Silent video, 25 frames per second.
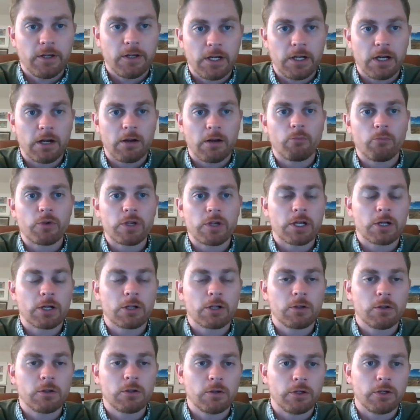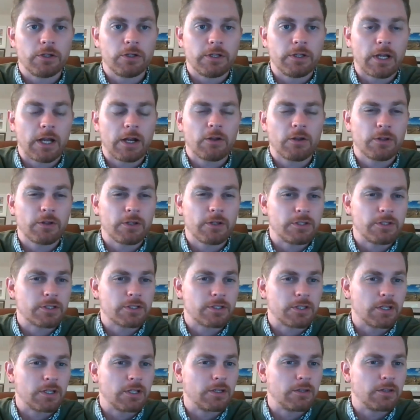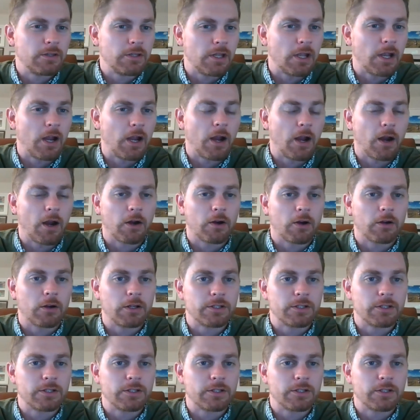um, we include not only just the the air.